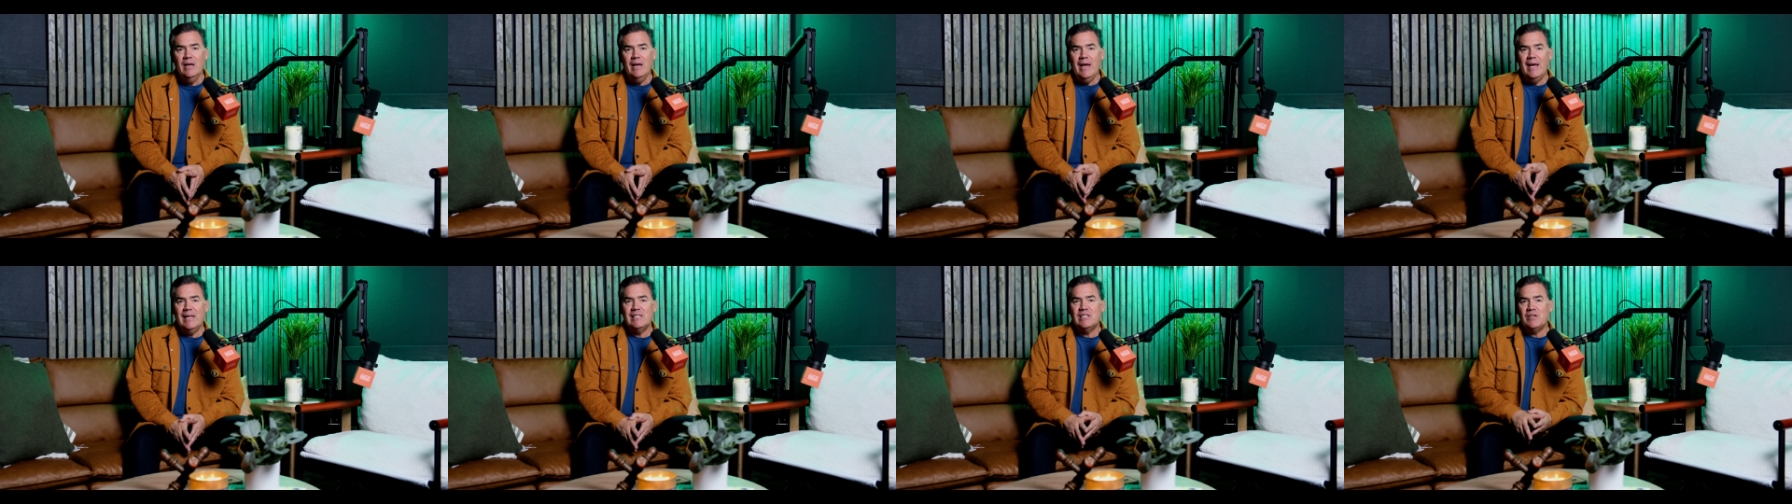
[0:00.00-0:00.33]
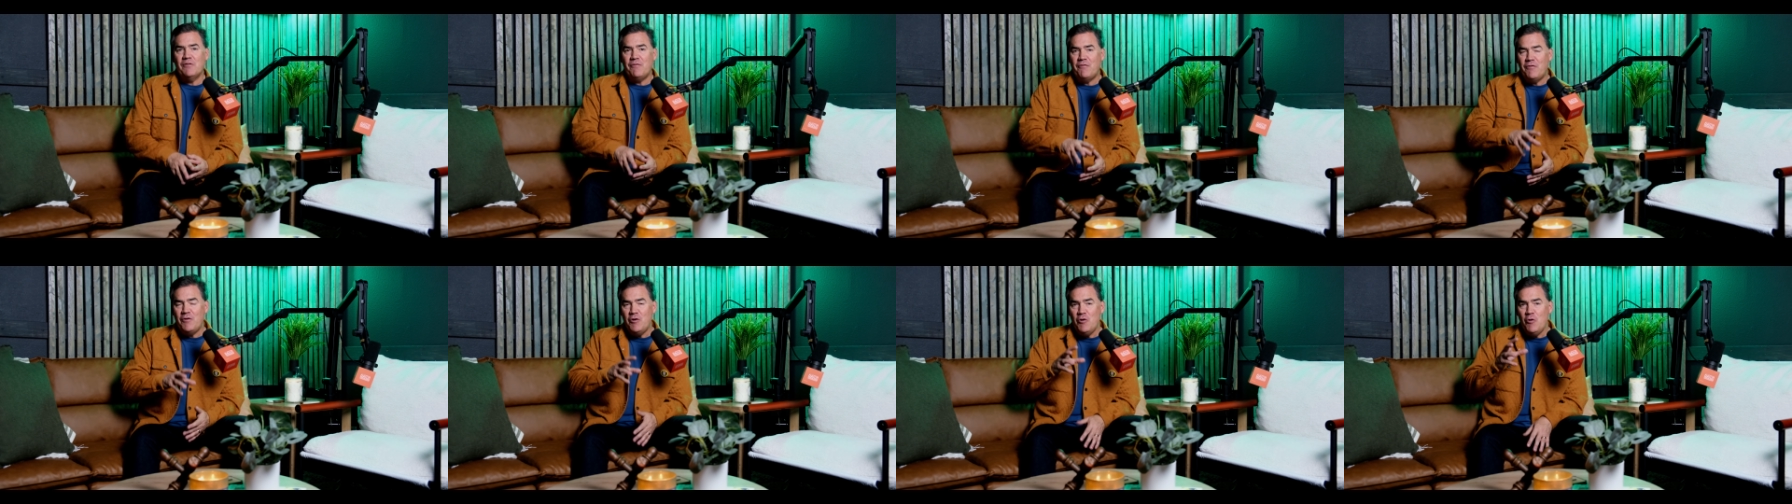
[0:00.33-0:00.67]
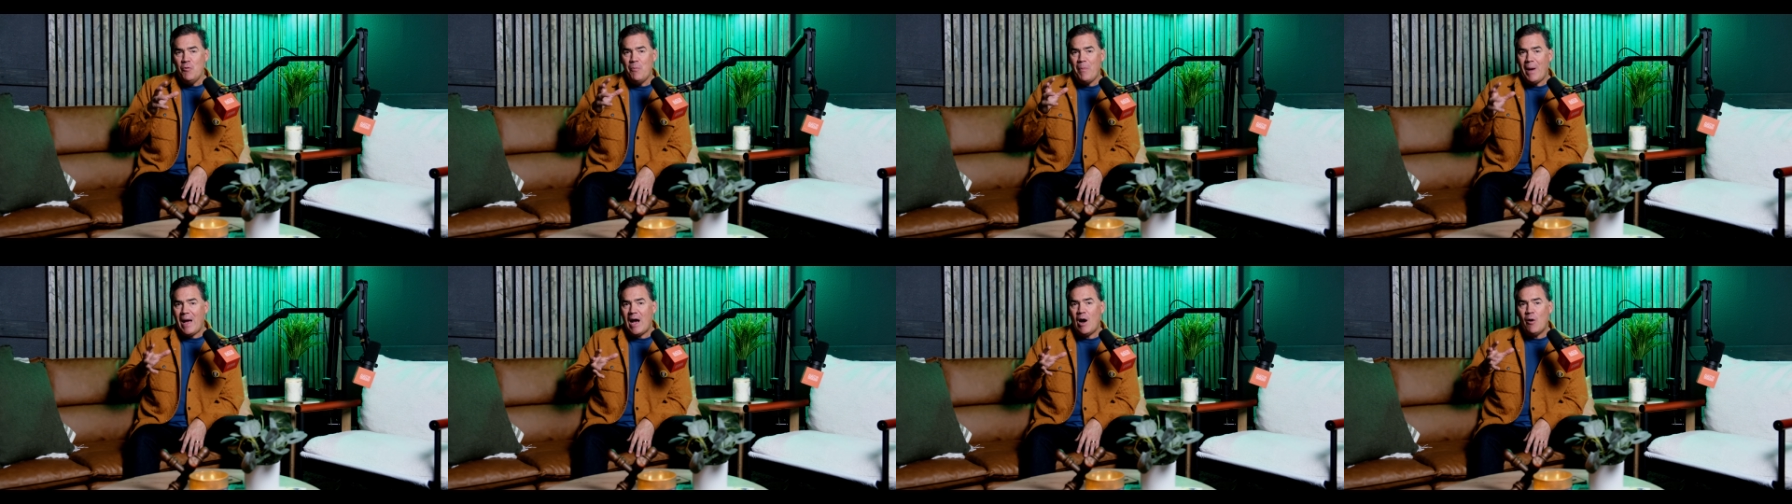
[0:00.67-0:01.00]
has a
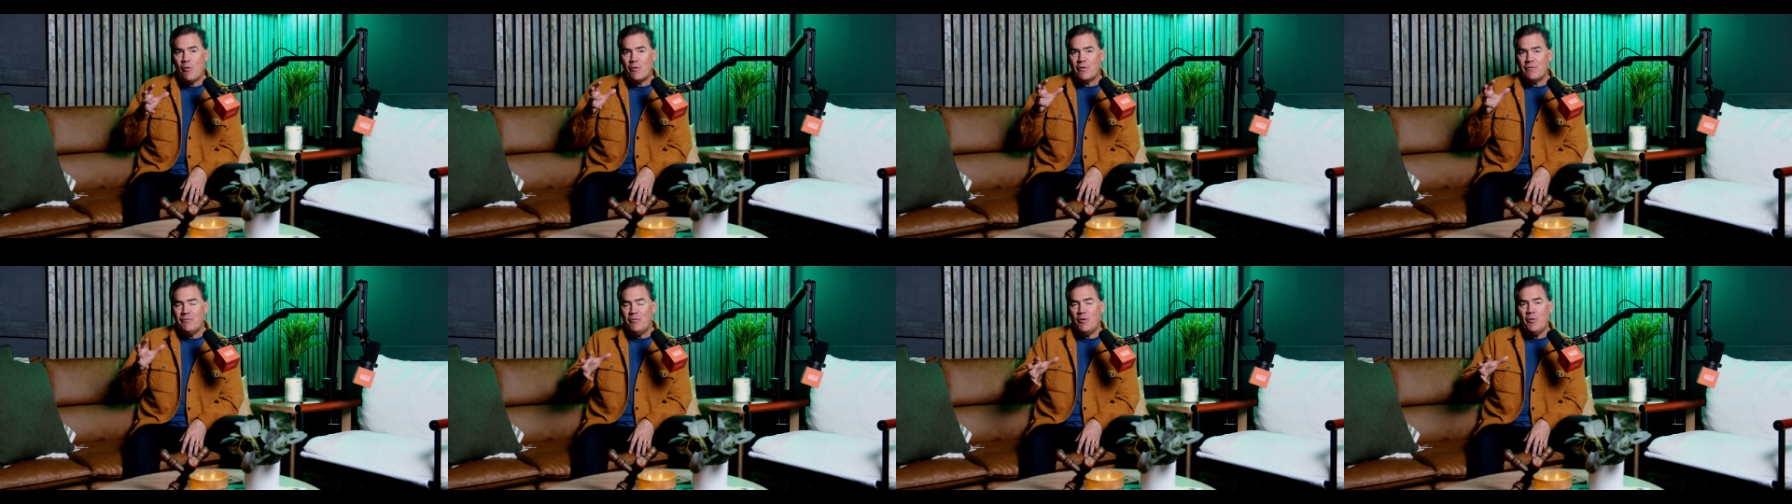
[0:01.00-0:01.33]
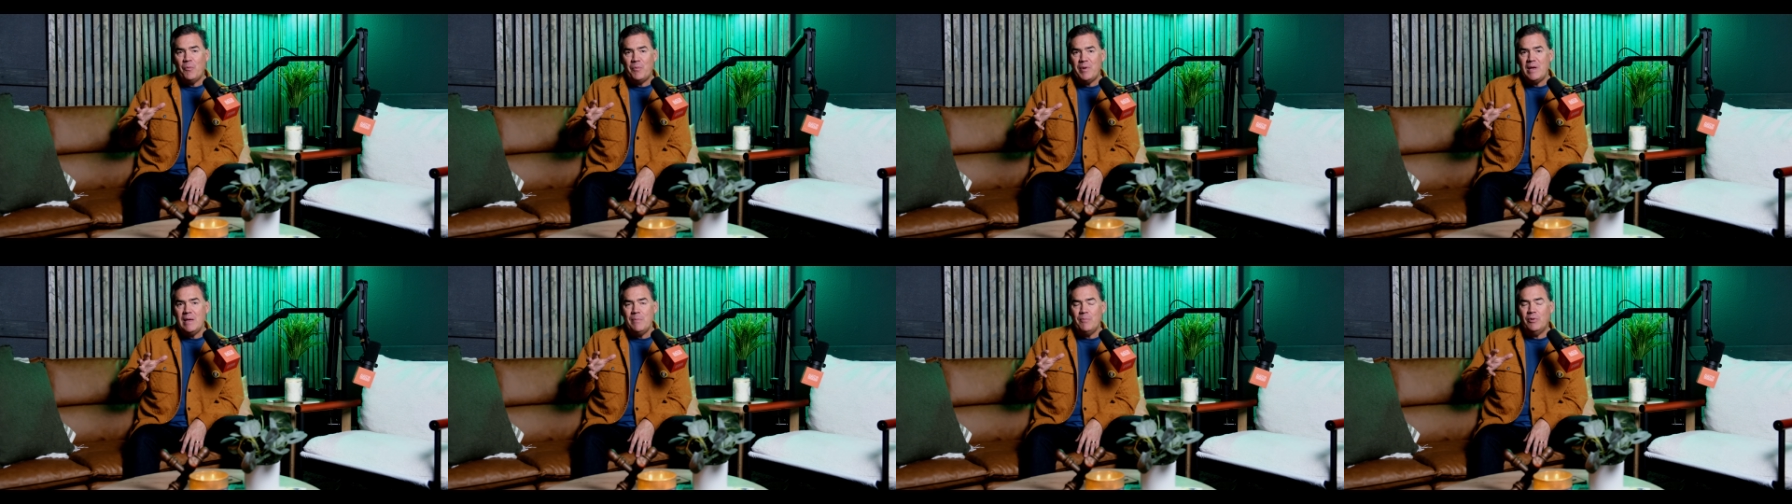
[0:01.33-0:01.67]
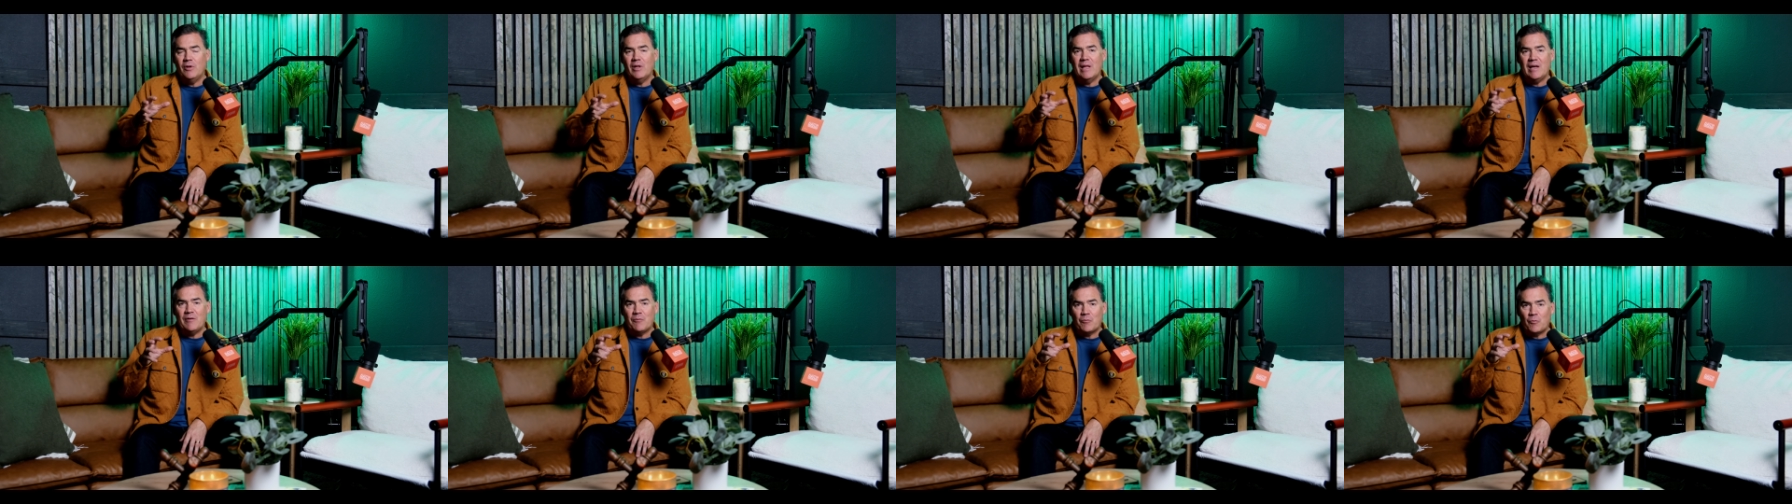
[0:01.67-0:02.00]
few powerful
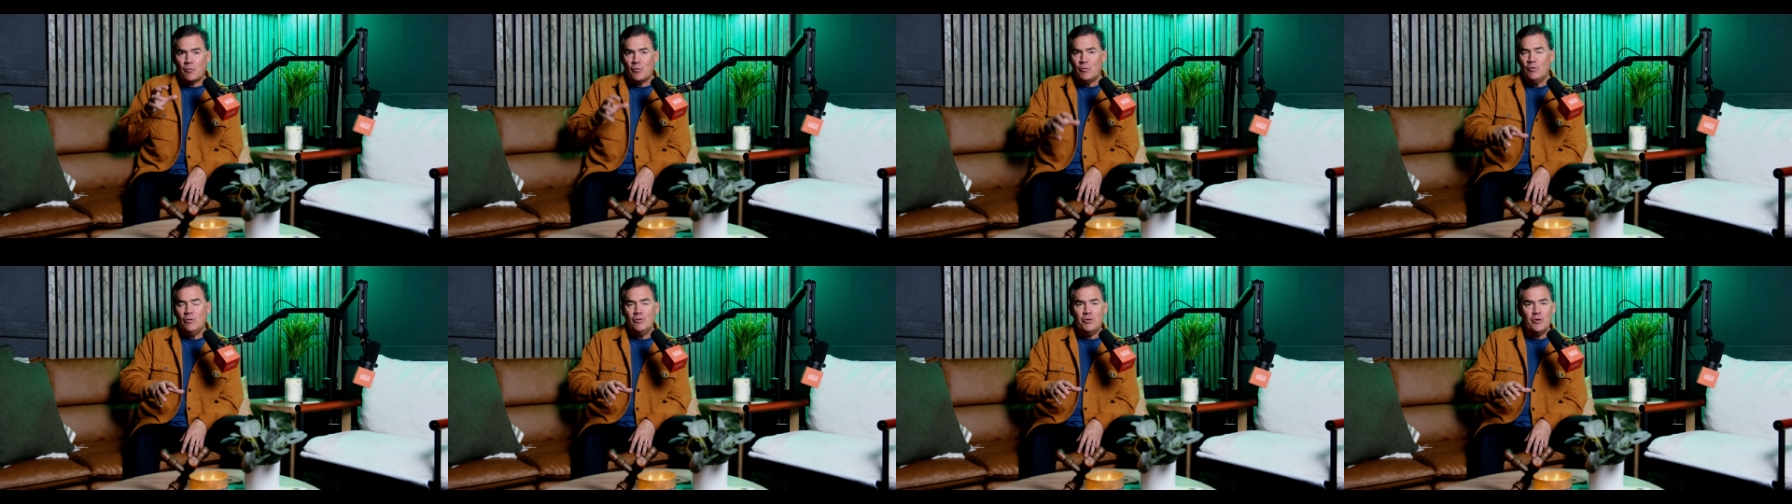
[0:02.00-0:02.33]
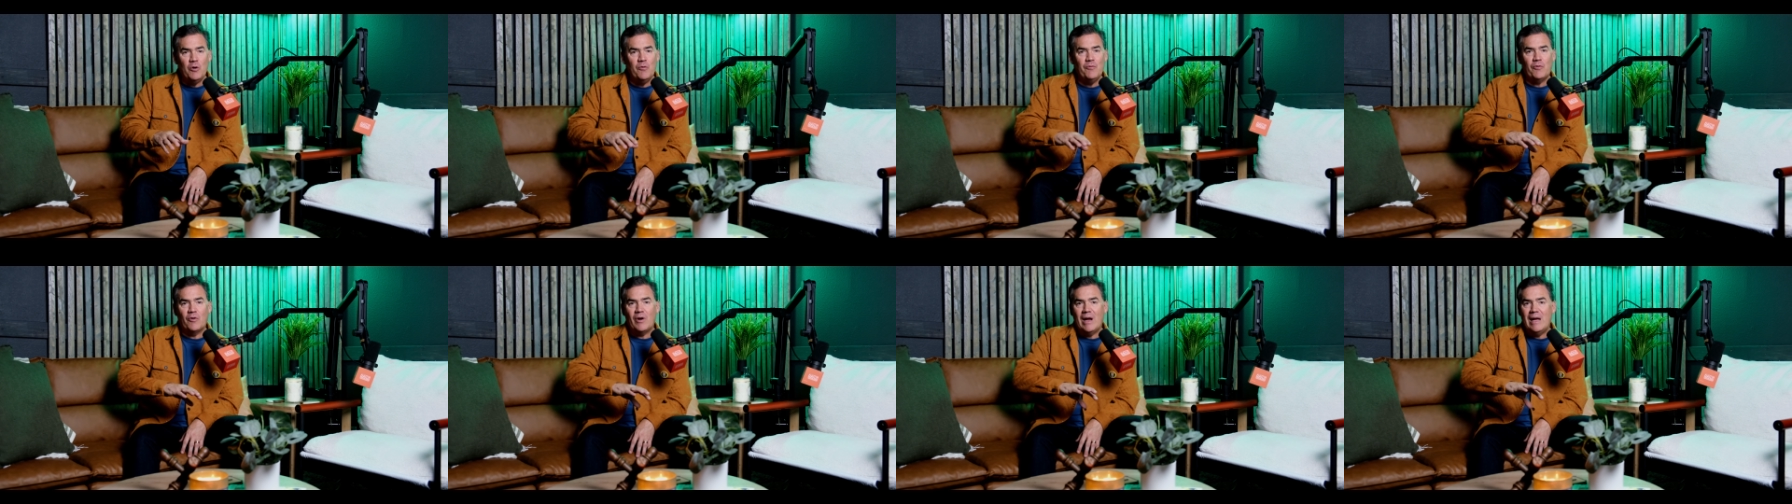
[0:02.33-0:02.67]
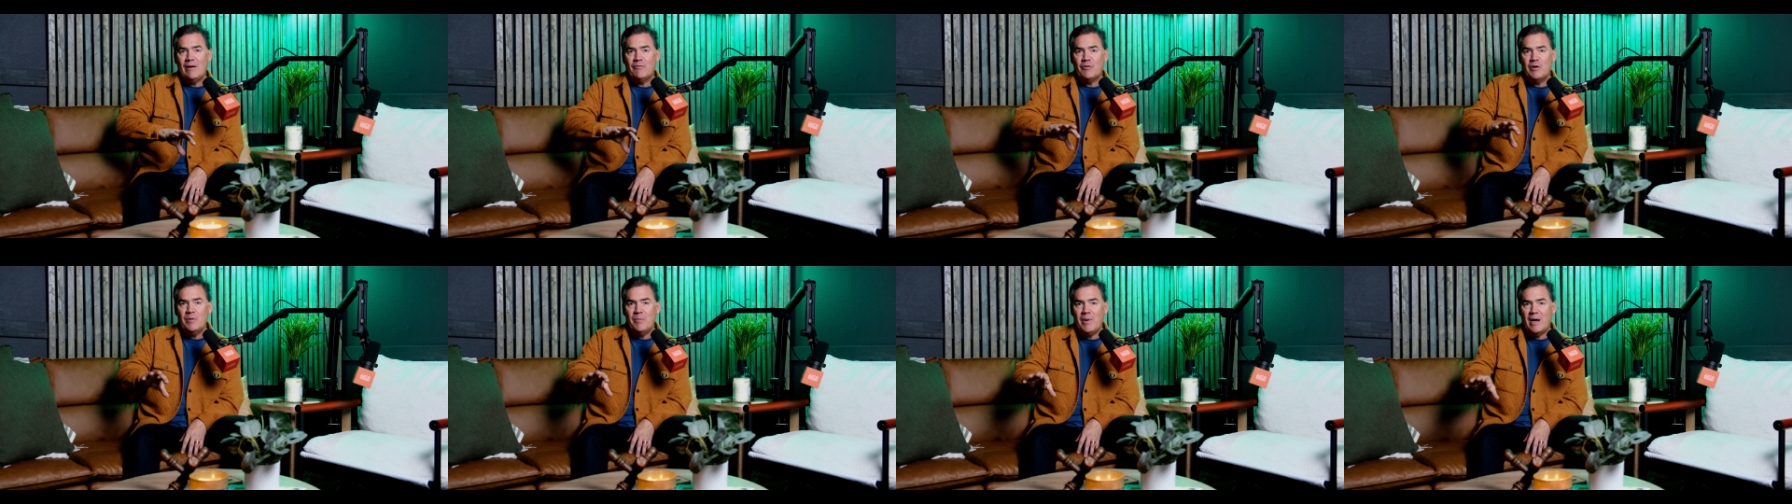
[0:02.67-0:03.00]
people have ruled over
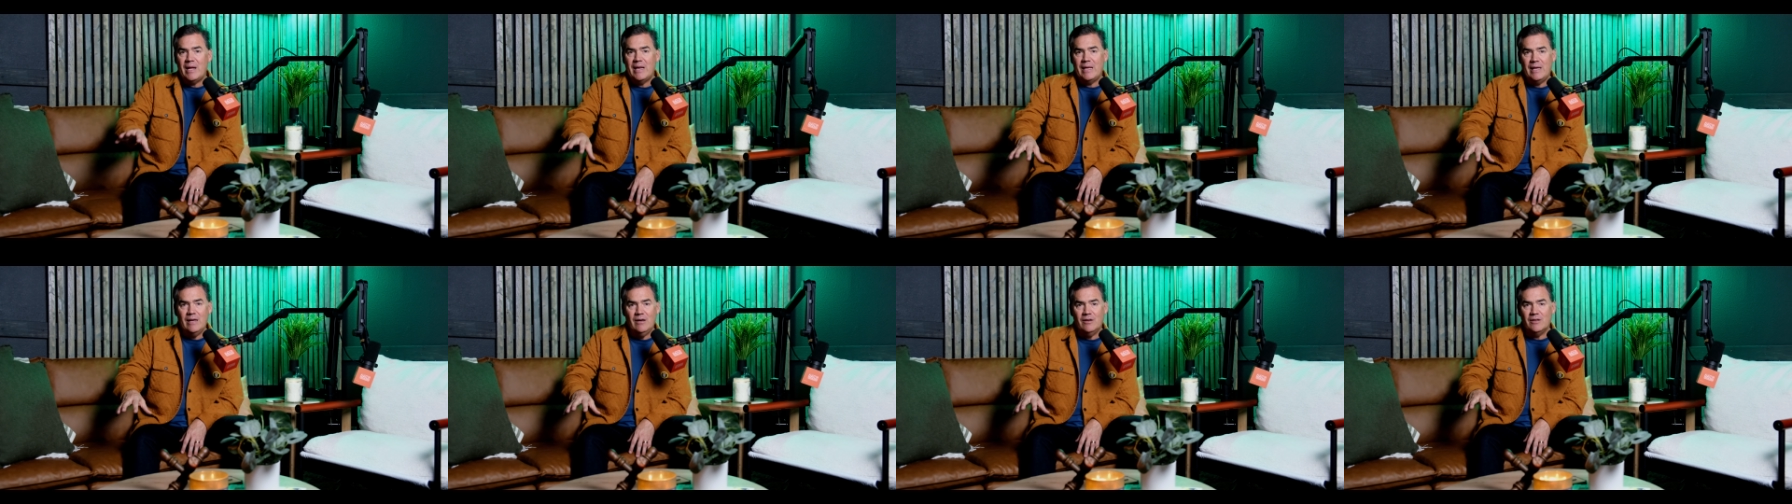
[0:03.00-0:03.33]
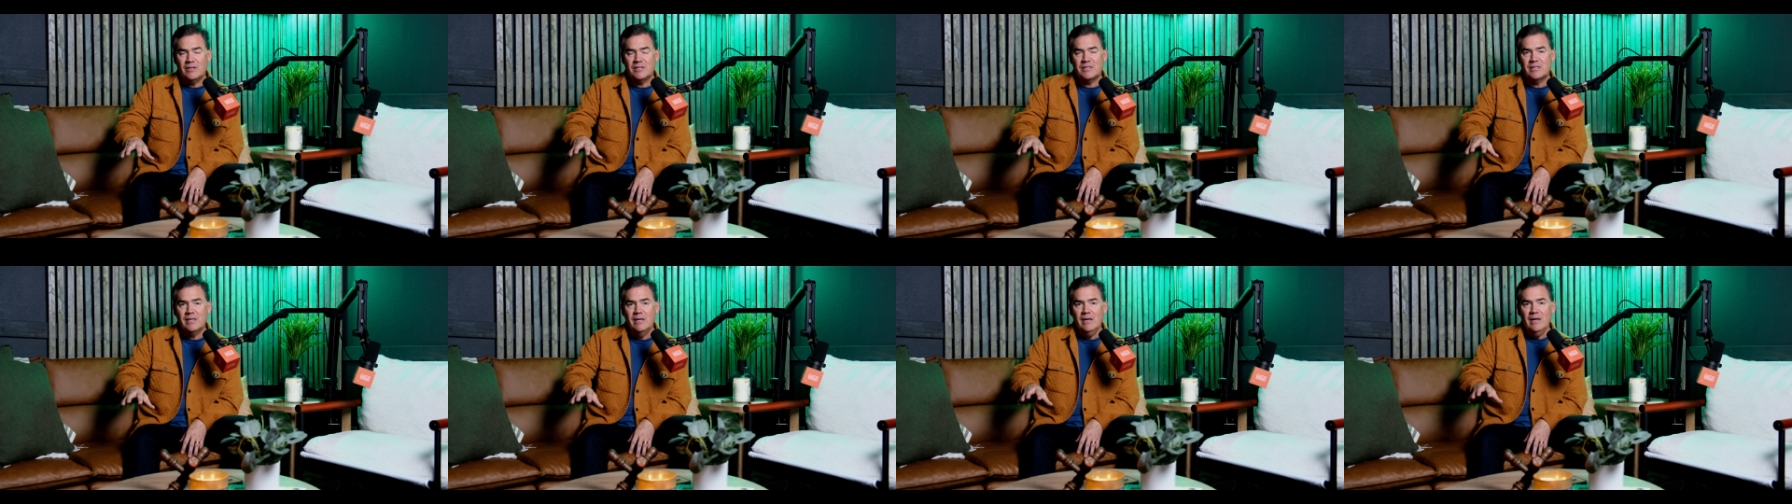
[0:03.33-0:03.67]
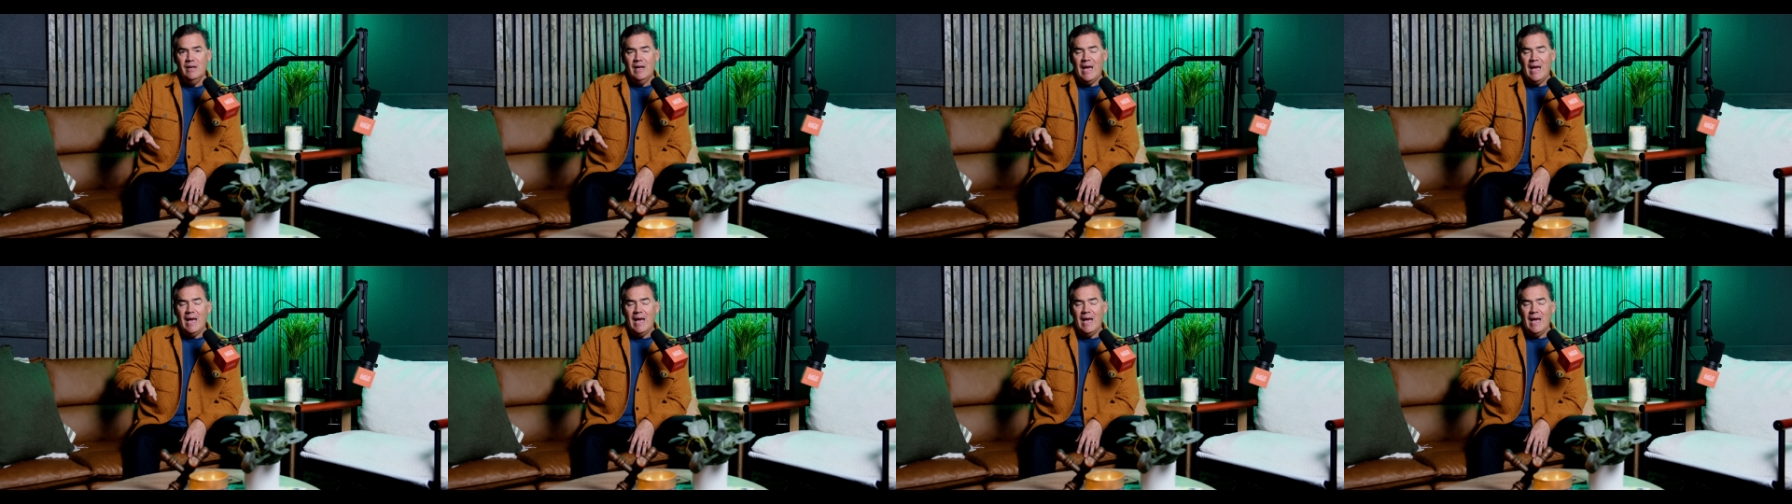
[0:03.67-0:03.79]
everybody else